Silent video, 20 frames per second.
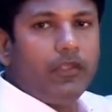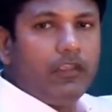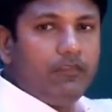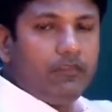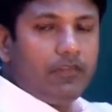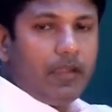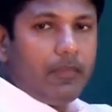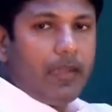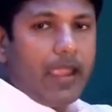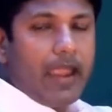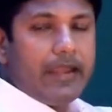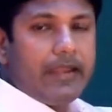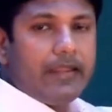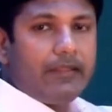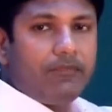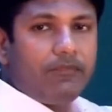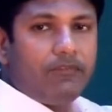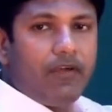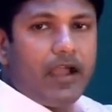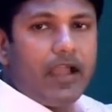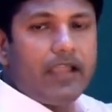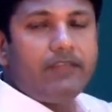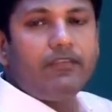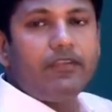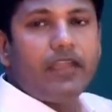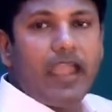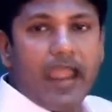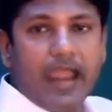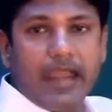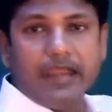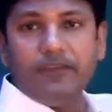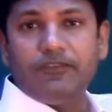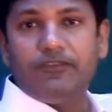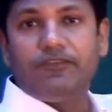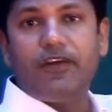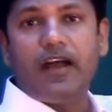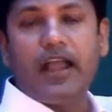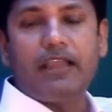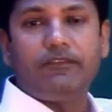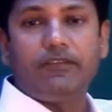If you're adding 5, you're adding
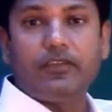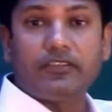5.